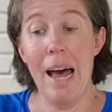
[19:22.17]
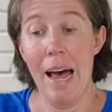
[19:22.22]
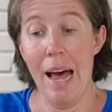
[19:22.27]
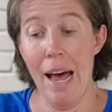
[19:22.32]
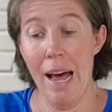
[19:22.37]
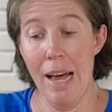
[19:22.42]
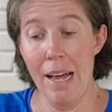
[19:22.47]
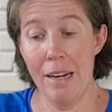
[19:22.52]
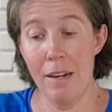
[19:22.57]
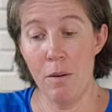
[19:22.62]

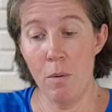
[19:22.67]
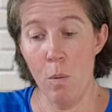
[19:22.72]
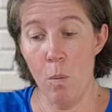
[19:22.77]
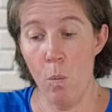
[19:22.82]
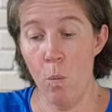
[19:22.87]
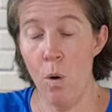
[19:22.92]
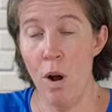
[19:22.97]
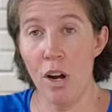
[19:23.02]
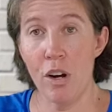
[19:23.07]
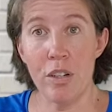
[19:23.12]
and
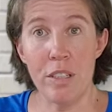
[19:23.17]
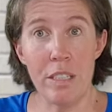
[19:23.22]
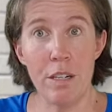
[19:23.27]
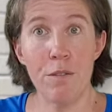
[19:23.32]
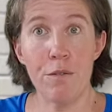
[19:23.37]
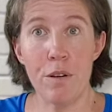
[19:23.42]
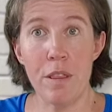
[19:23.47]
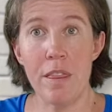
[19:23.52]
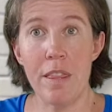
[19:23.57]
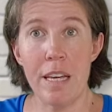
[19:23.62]
work on
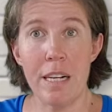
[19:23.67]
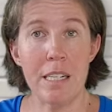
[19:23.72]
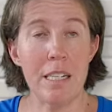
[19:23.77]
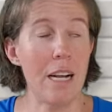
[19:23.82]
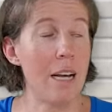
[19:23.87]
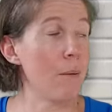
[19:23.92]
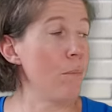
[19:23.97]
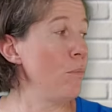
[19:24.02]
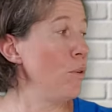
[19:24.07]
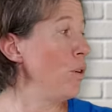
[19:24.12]
different things
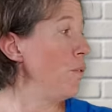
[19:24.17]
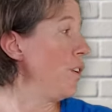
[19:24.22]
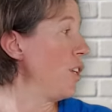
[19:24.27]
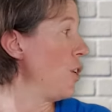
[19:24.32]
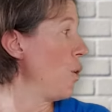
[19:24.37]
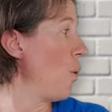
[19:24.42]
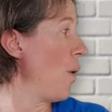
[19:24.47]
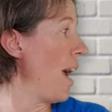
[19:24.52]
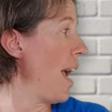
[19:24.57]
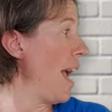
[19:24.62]
like moving
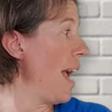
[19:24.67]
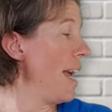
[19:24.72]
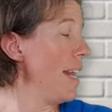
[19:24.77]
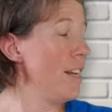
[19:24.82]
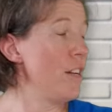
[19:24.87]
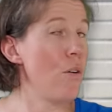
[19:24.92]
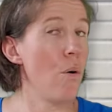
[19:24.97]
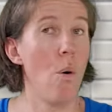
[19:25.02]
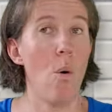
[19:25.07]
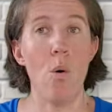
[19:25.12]
your
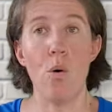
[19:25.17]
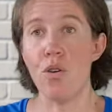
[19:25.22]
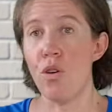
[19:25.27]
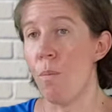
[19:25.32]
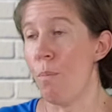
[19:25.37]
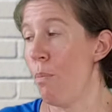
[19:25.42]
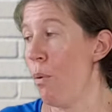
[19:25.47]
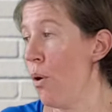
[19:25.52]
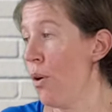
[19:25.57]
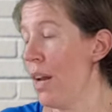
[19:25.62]
head or your
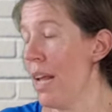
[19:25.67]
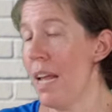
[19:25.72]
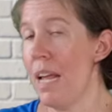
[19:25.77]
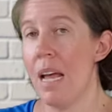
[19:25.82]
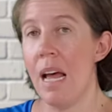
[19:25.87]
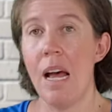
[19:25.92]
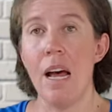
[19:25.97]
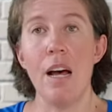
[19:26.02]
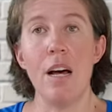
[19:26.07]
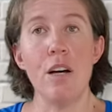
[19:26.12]

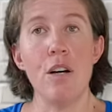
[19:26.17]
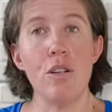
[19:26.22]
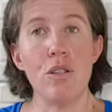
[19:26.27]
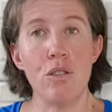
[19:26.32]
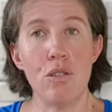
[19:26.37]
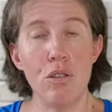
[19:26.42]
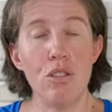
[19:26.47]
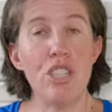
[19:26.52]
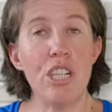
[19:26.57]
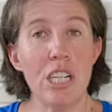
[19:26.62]
body
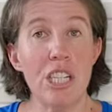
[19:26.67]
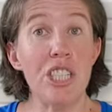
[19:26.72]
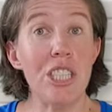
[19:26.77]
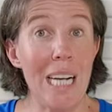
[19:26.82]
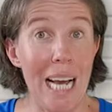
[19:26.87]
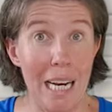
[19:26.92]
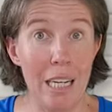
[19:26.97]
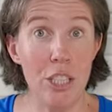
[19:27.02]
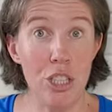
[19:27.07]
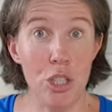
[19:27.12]
to just
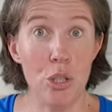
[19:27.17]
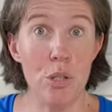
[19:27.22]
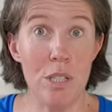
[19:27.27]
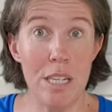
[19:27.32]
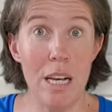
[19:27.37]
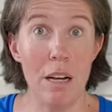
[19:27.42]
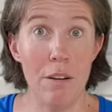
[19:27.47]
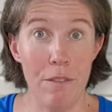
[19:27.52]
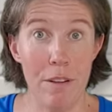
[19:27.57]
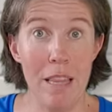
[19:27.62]
challenge
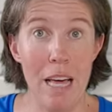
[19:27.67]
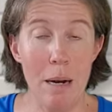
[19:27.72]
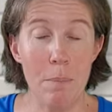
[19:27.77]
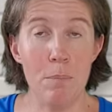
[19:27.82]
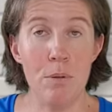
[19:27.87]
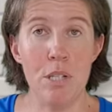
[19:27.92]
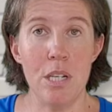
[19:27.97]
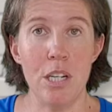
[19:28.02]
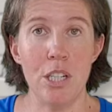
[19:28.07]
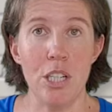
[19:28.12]
yourself in that
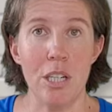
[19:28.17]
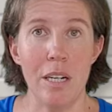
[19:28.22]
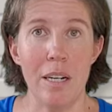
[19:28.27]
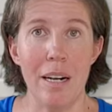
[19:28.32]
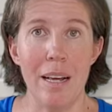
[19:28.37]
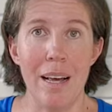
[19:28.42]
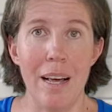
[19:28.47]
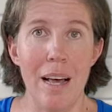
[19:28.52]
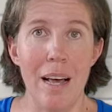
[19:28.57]
position.